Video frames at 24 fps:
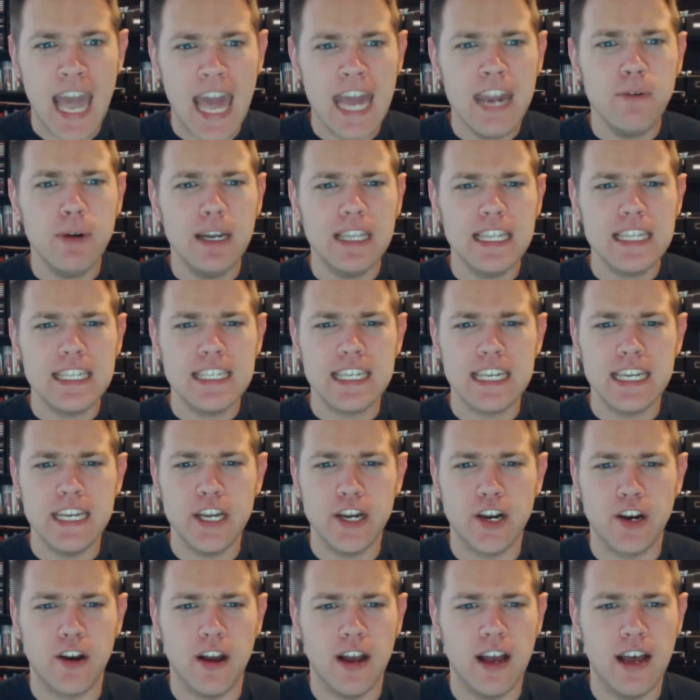Anyway, let's see
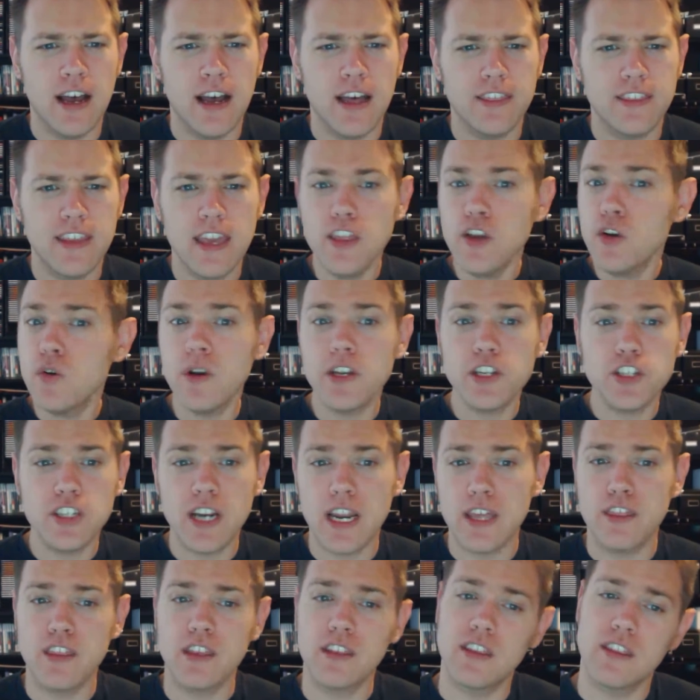here. The other
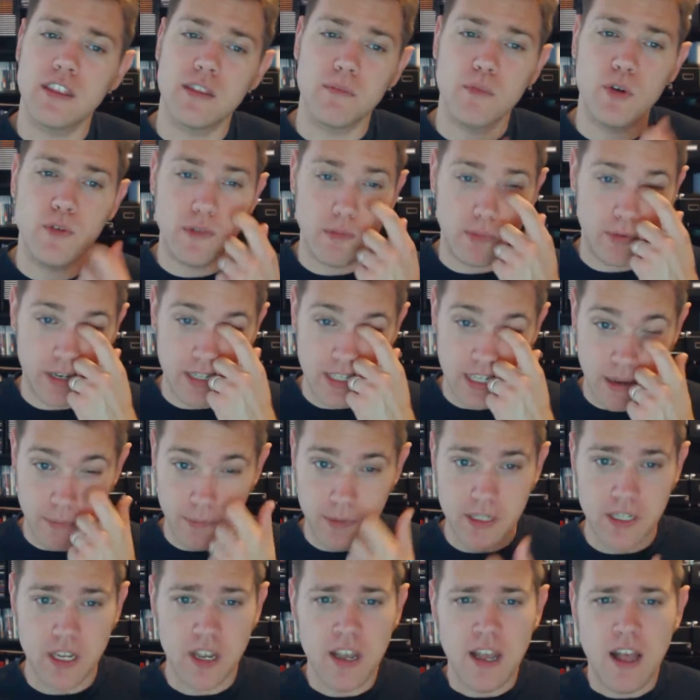question I think that the movie brings
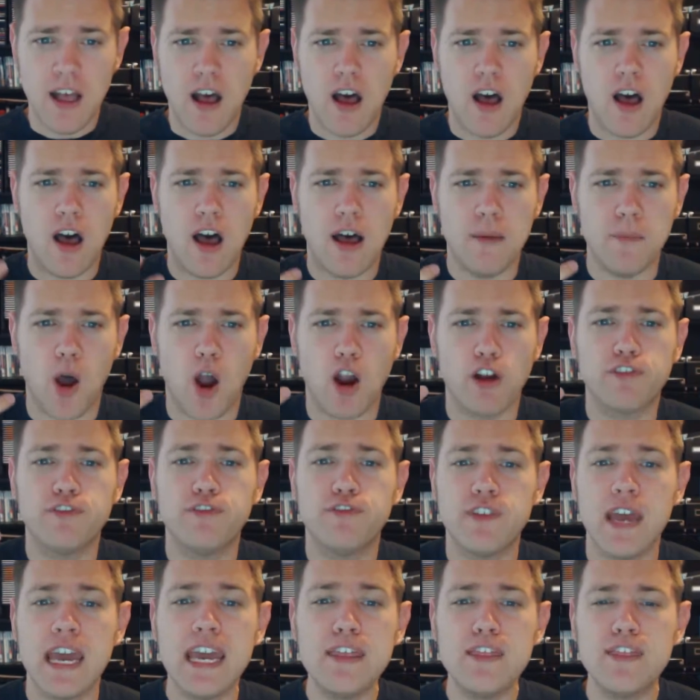up is, are
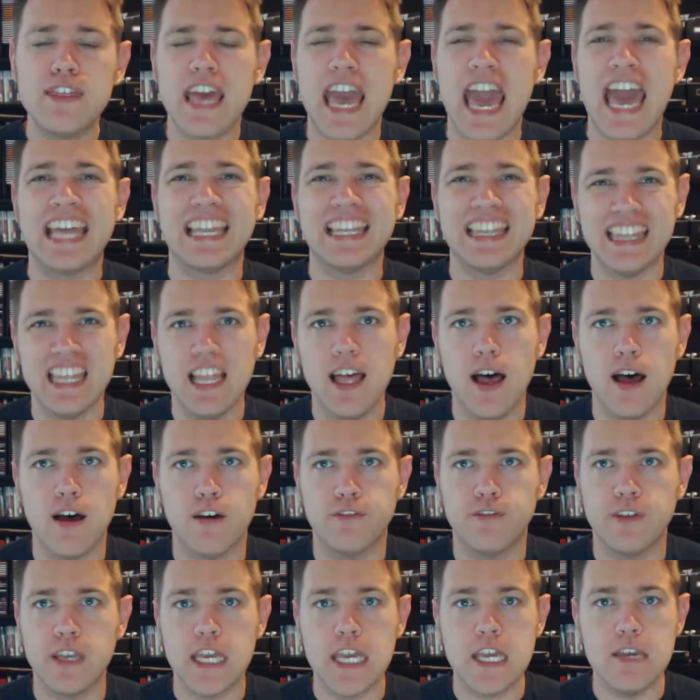faith and
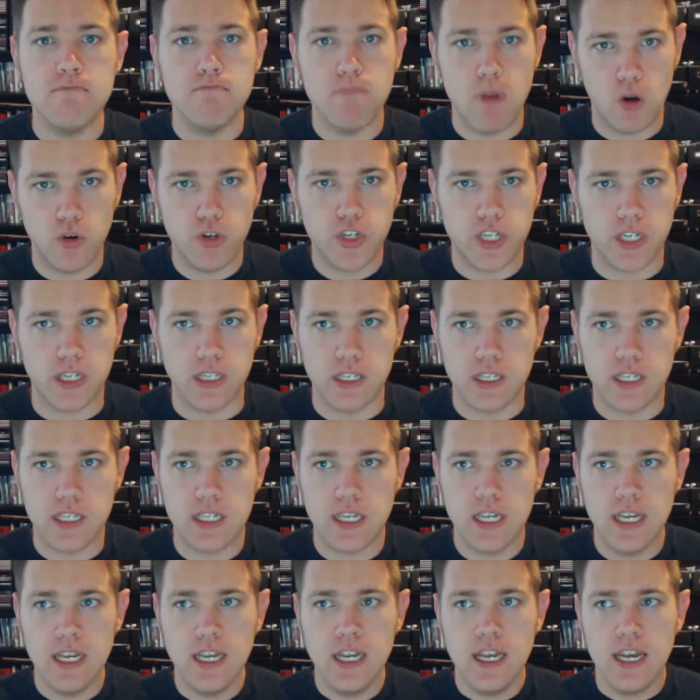love
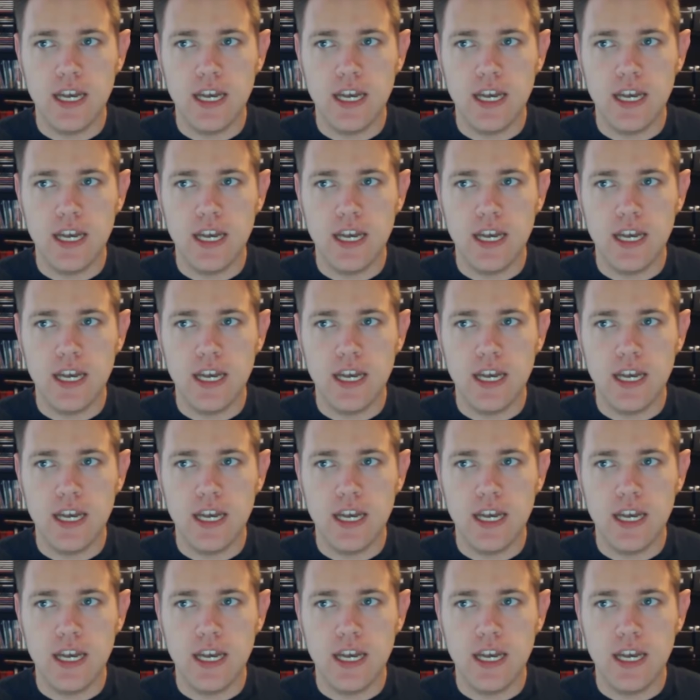emotions?